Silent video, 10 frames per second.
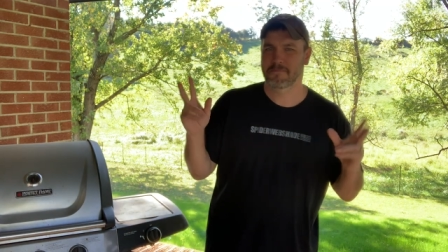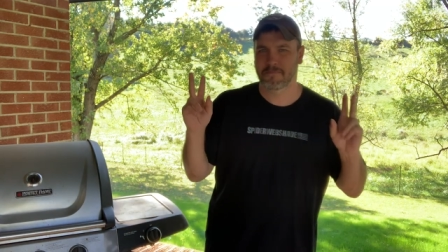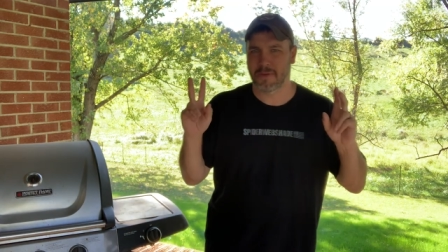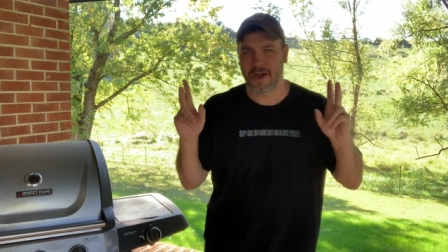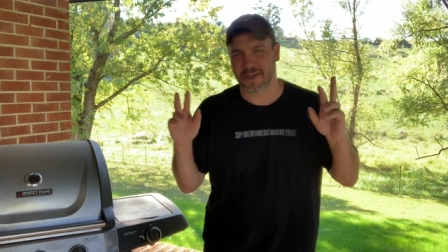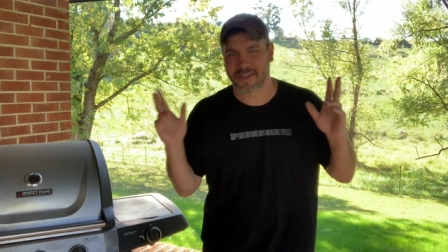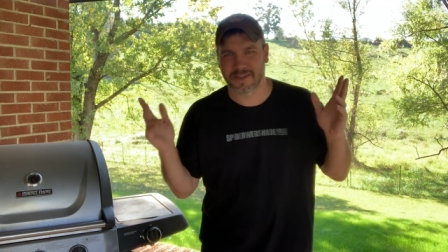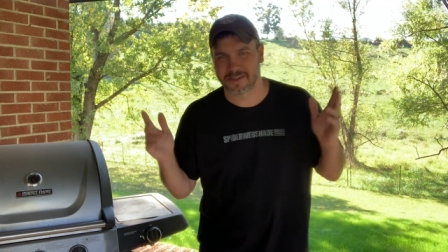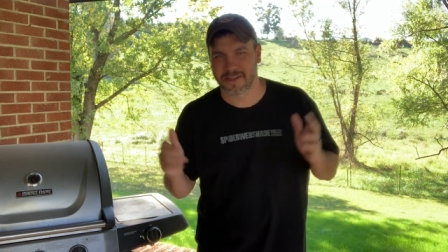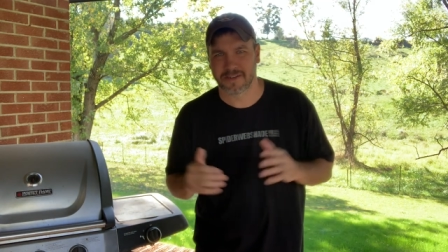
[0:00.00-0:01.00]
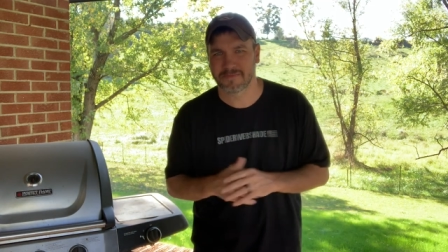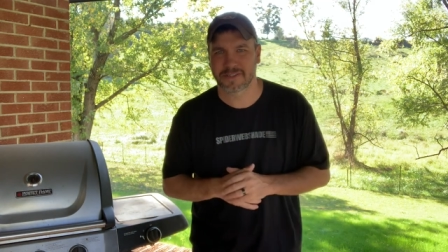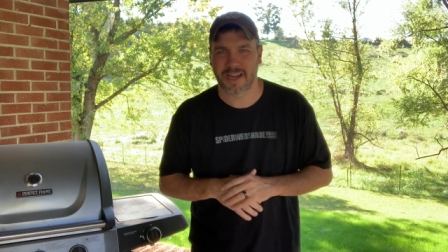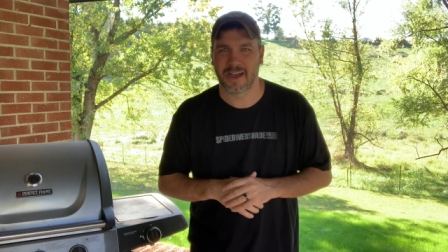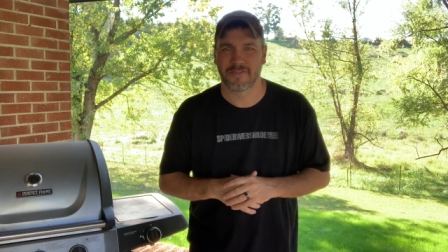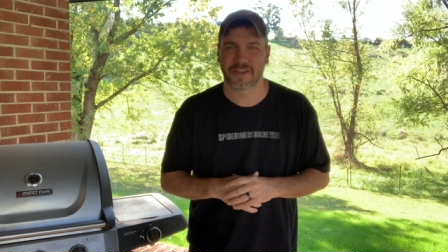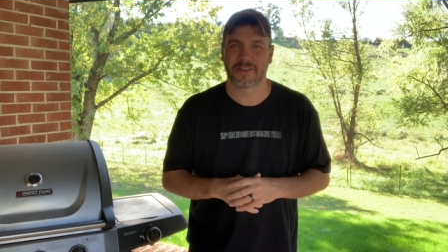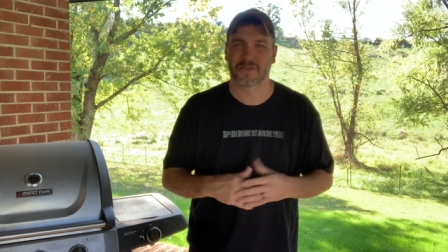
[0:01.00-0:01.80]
pocket dump style video.